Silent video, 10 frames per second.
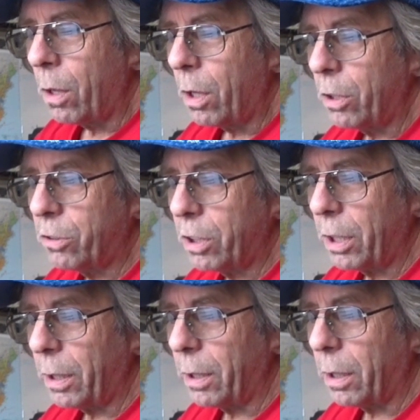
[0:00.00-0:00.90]
Let's
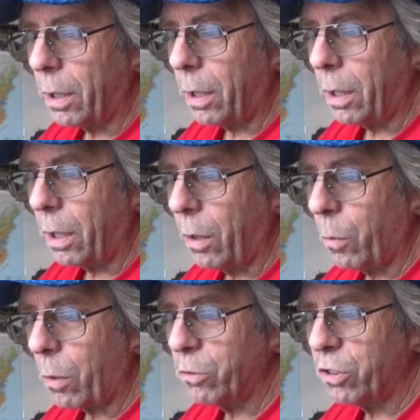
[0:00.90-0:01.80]
see,
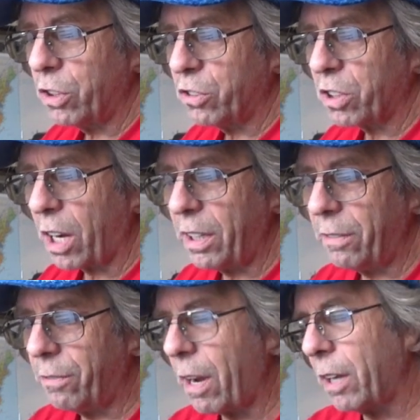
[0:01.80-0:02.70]
what was the
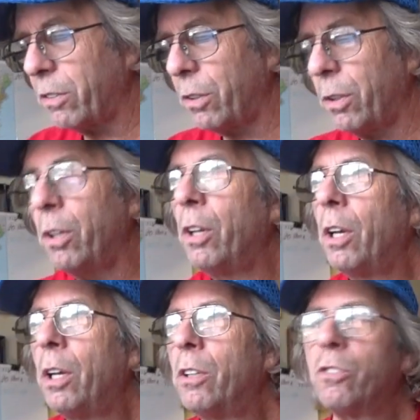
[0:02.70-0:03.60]
deciding factor?
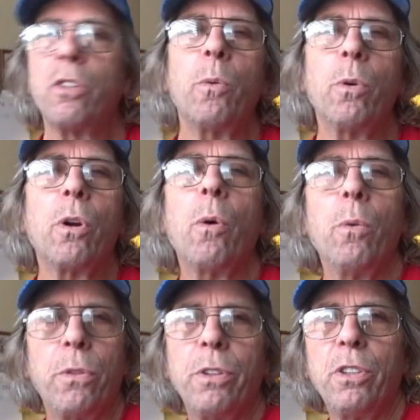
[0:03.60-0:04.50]
So we'll go
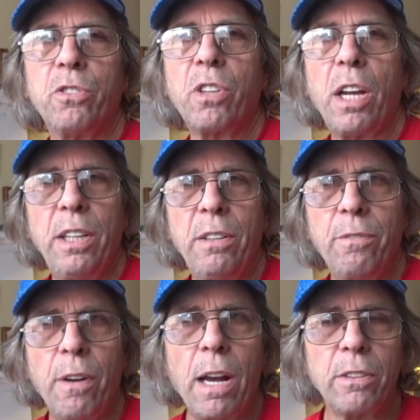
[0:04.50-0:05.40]
with the deciding
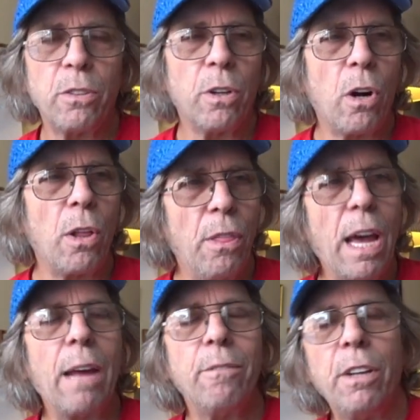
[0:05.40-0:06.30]
factor on
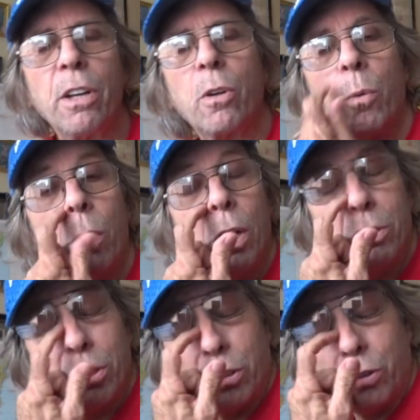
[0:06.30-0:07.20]
that vehicle
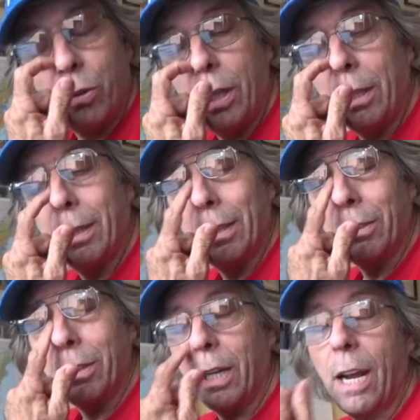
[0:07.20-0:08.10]
was its
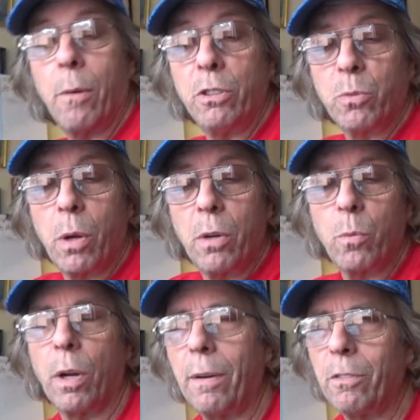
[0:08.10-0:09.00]
uniqueness, and I always wanted
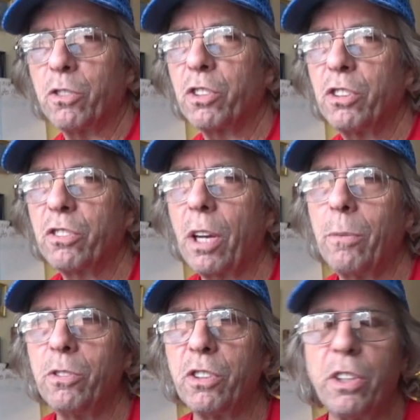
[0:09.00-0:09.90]
one ever since I
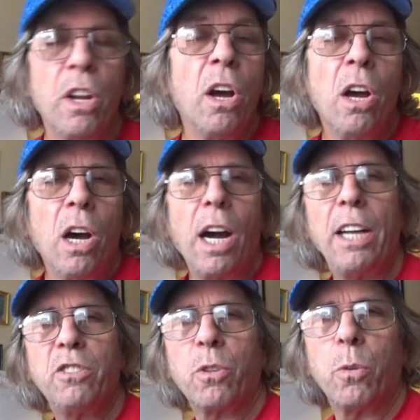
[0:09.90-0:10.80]
was in high
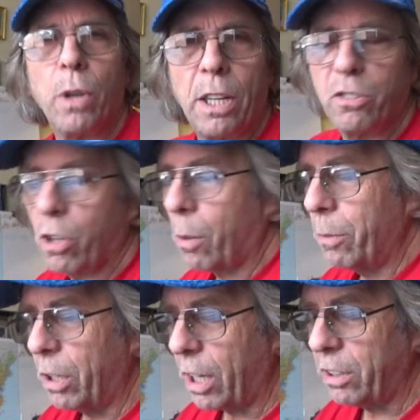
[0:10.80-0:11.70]
school, and I saw them
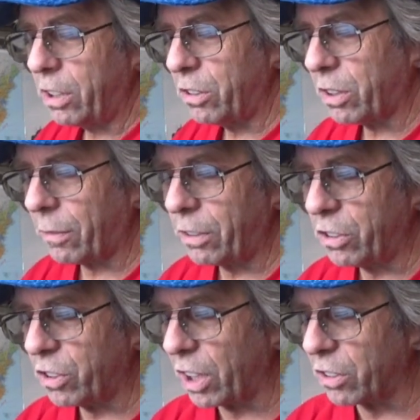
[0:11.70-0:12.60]
in
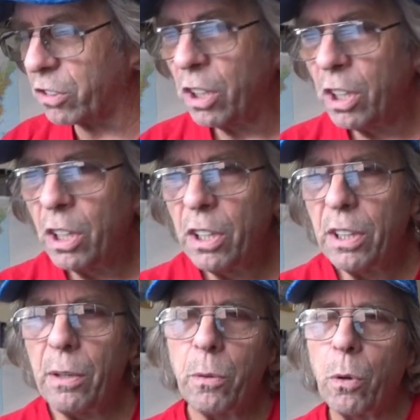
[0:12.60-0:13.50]
1976.
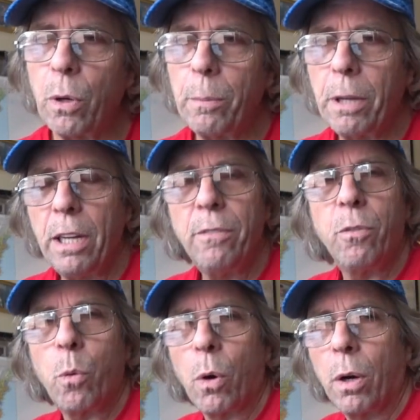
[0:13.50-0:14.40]
They were only made
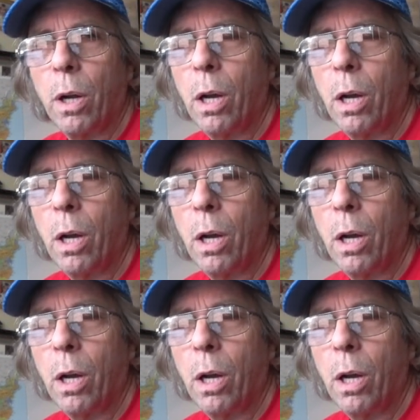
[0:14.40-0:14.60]
for